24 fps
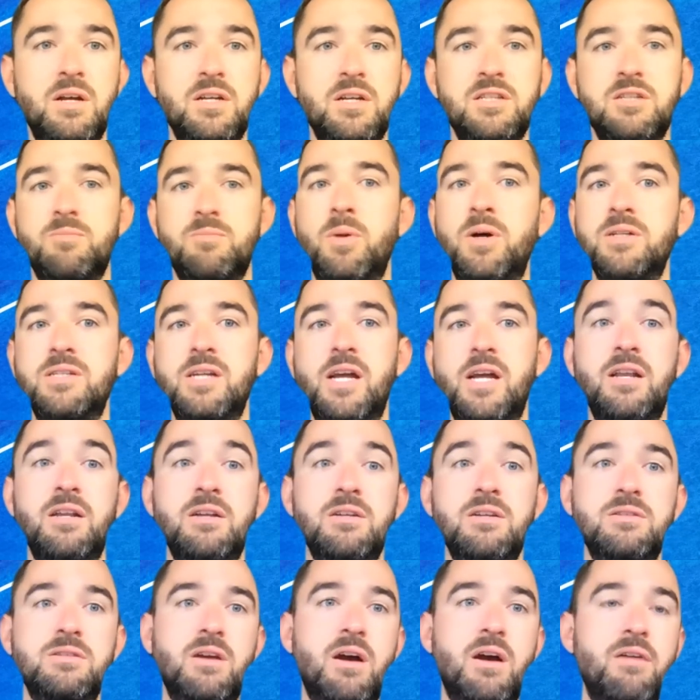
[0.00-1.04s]

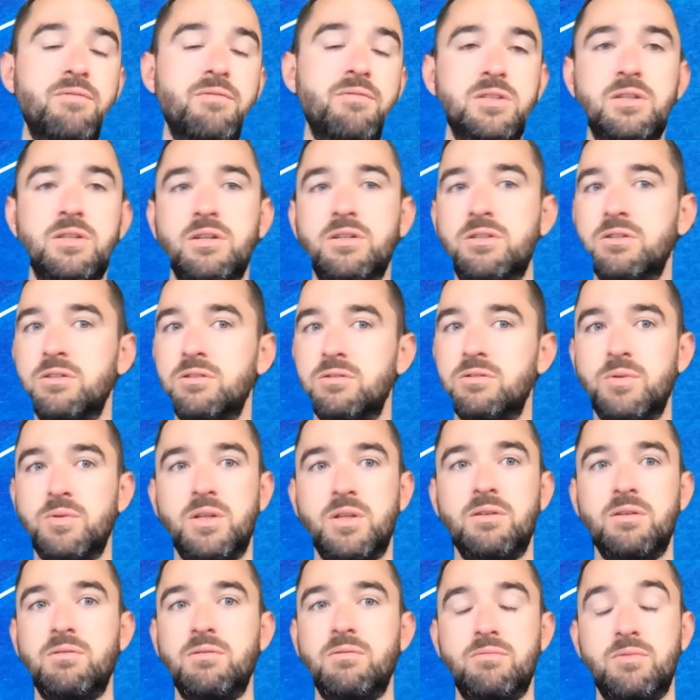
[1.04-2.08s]
spontaneous conversations
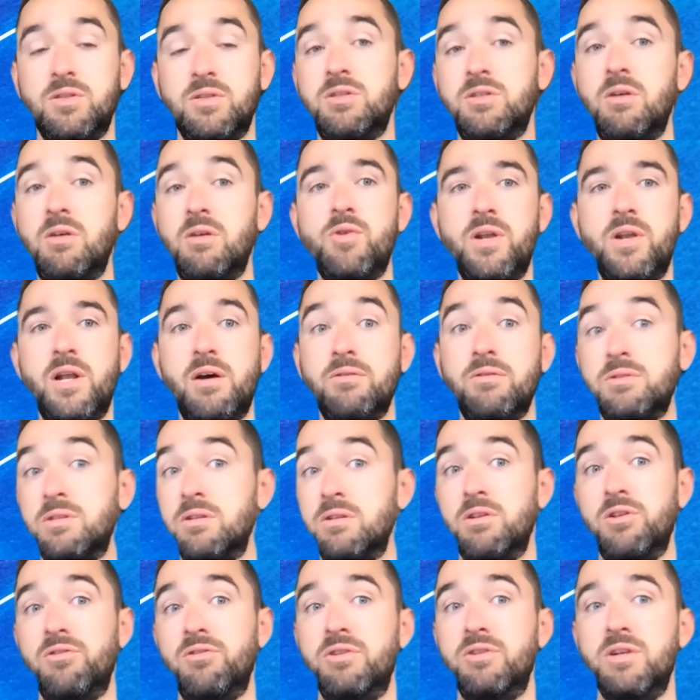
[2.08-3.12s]
with someone else
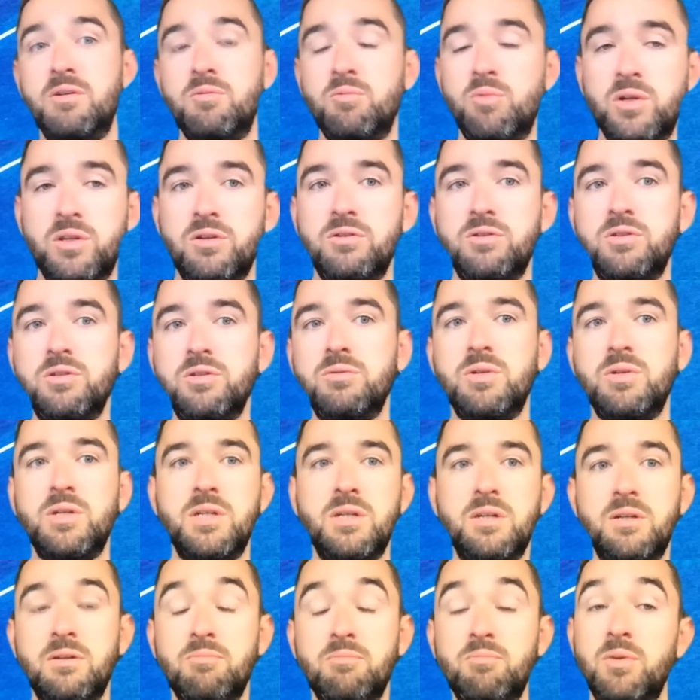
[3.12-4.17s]
and learning what they're doing
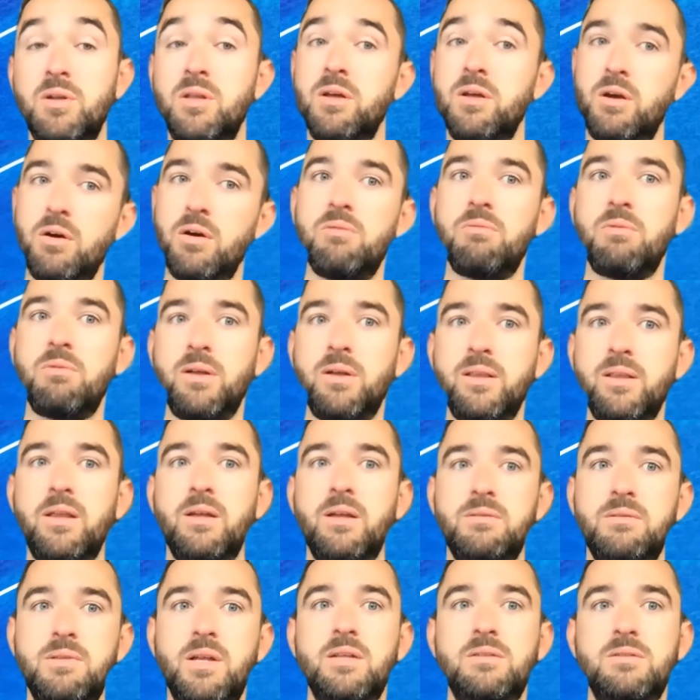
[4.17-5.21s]
and be like, oh,
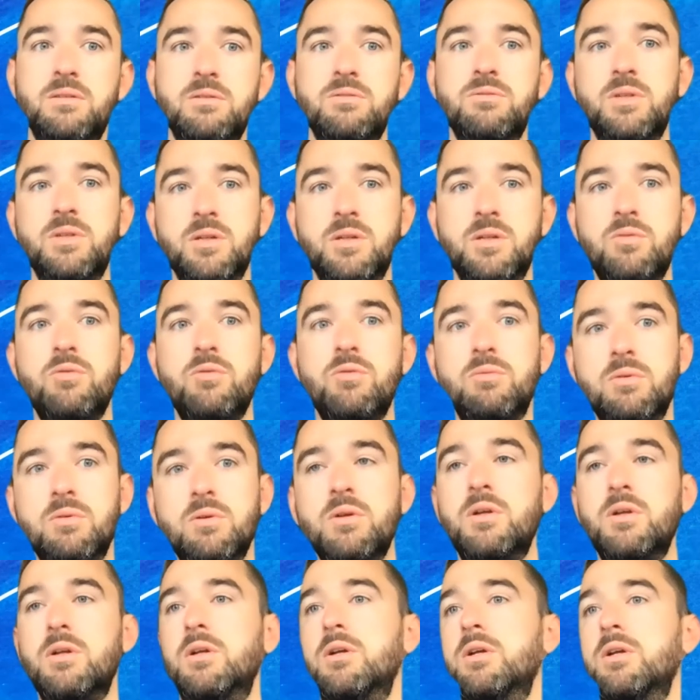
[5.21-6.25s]
that sounds really cool.
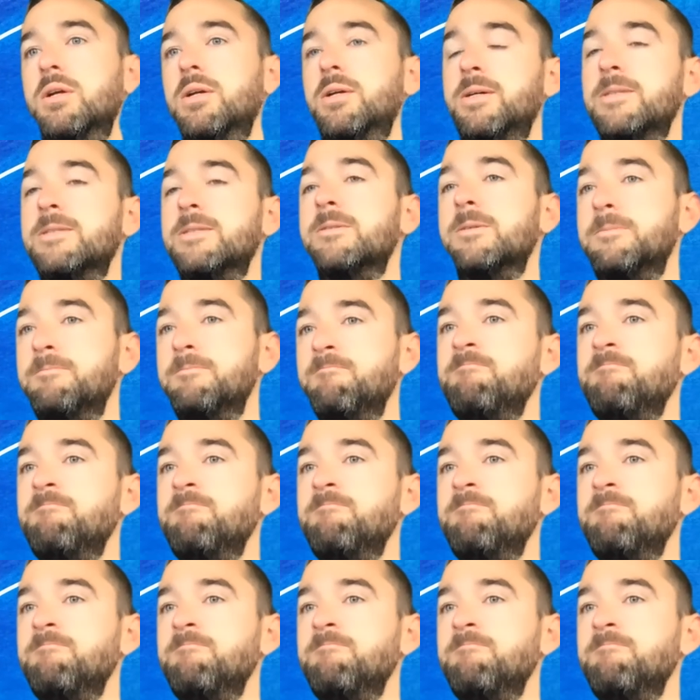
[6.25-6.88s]
So